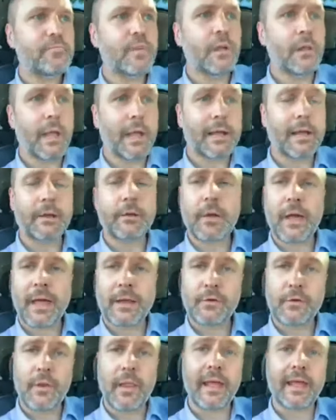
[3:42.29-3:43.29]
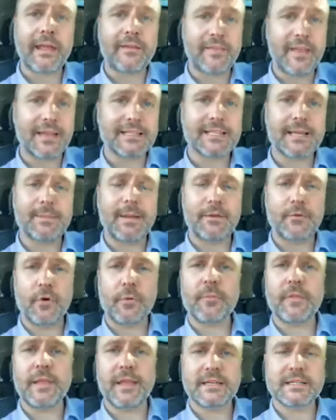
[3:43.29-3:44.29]
like I had like at that time I
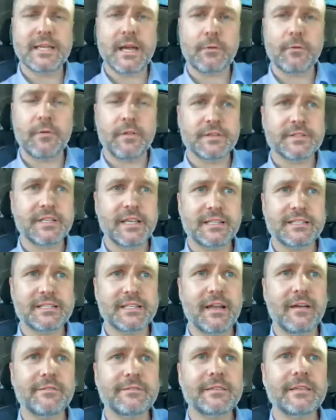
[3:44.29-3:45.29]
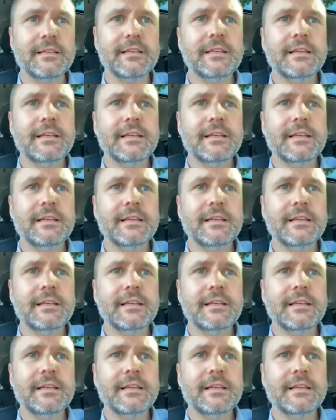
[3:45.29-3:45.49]
normally had taught real estate stuff,